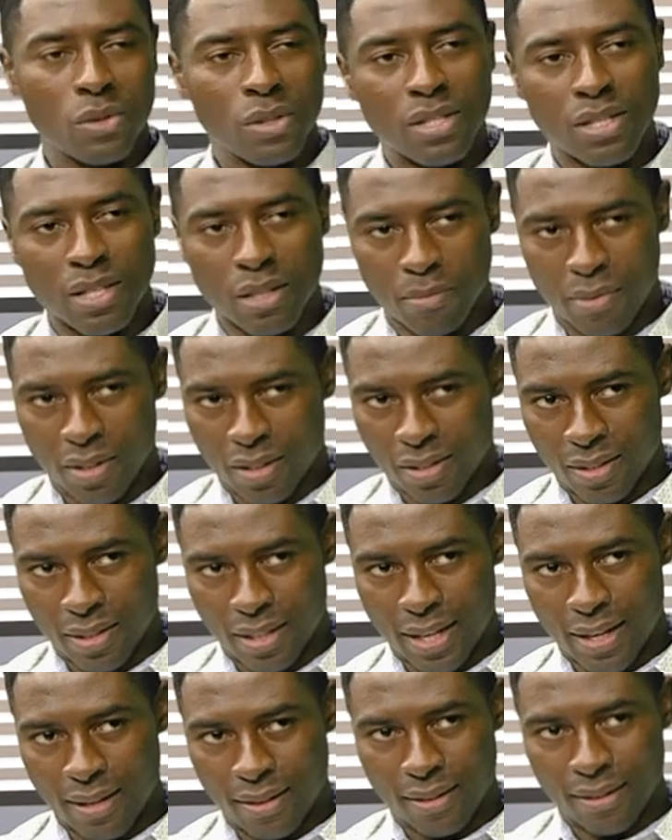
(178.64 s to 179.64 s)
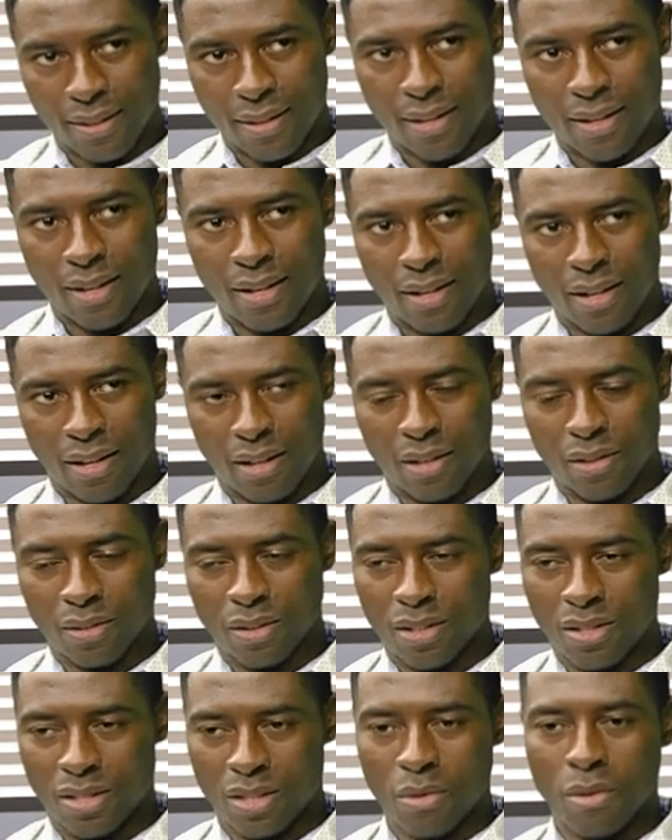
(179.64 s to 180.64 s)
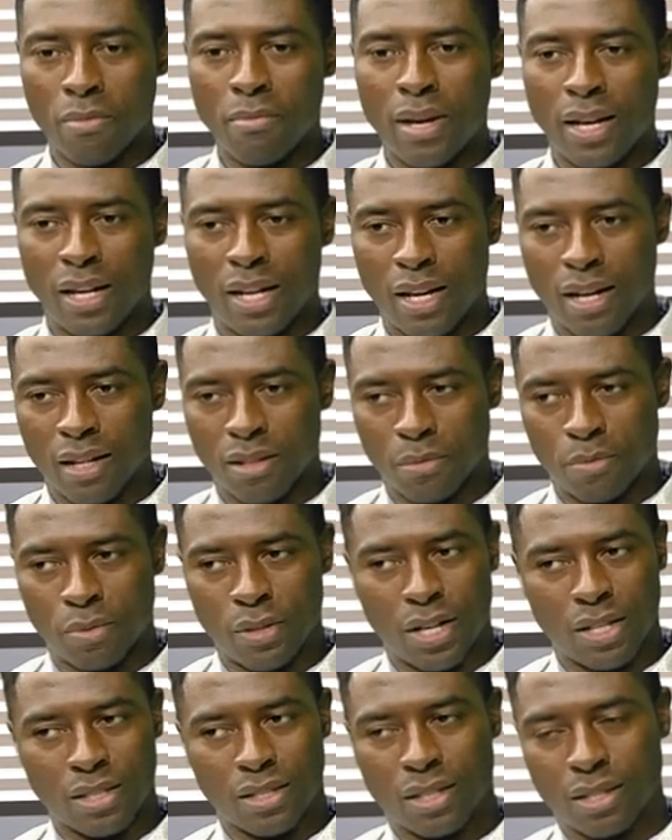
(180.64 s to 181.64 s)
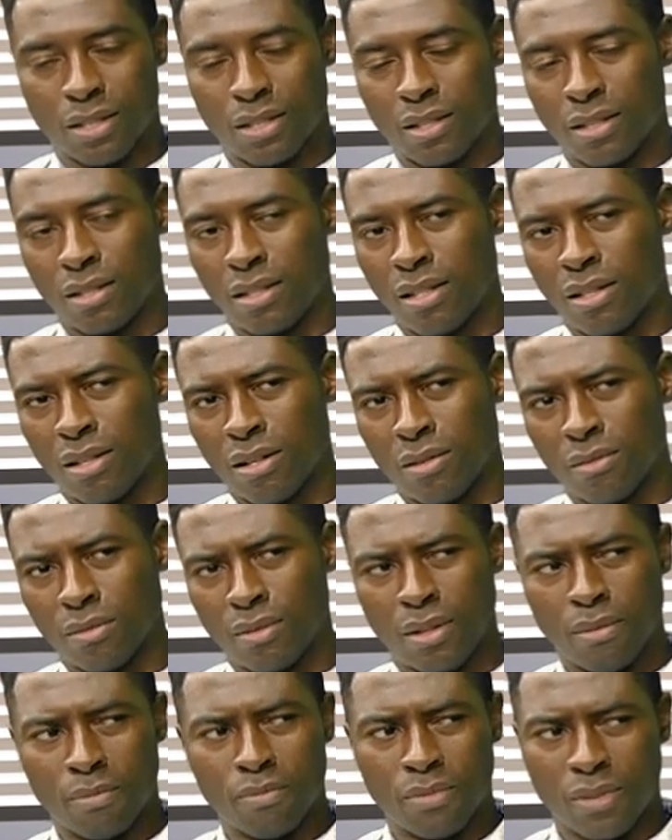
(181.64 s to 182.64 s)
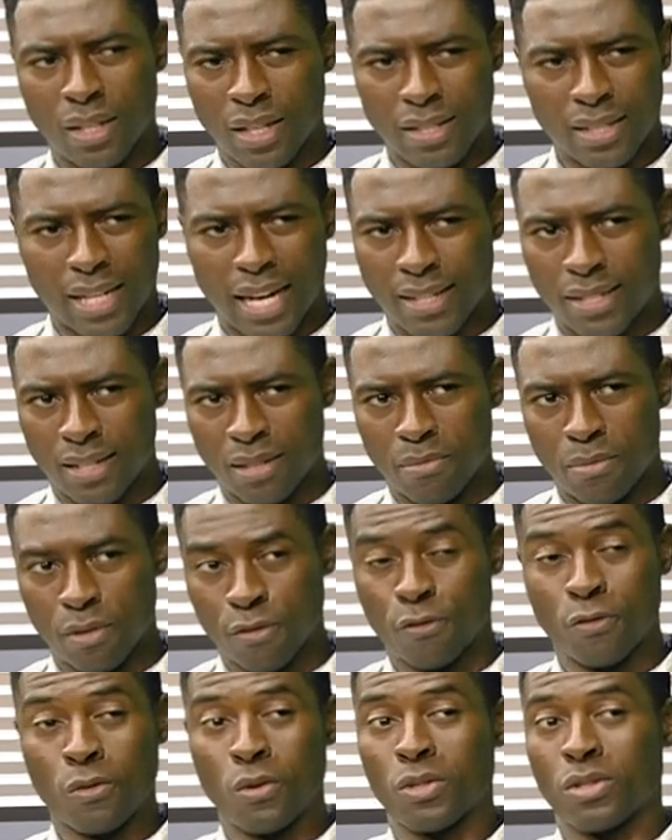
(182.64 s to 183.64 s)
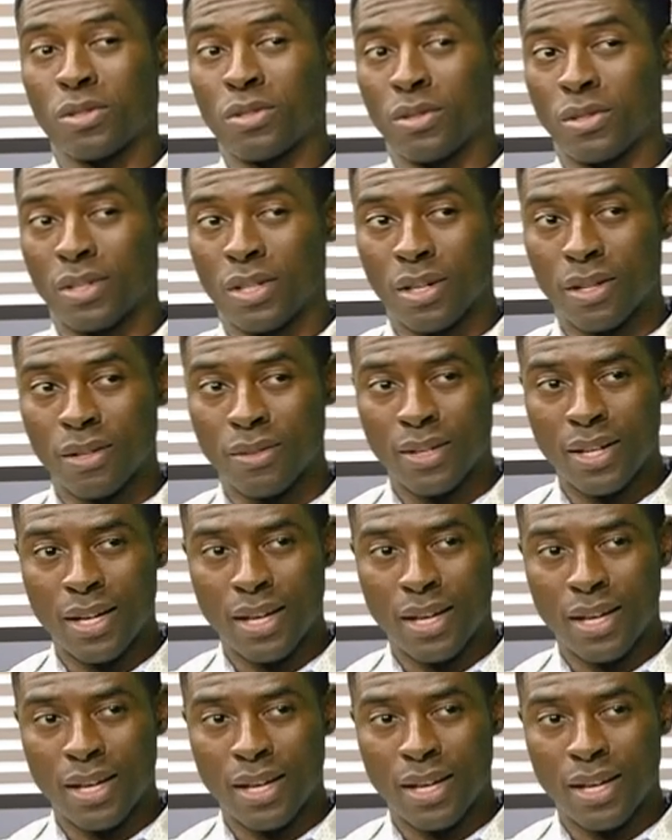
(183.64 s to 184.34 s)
see me today, you know, because there were many other projects and, you know, things I did before studio.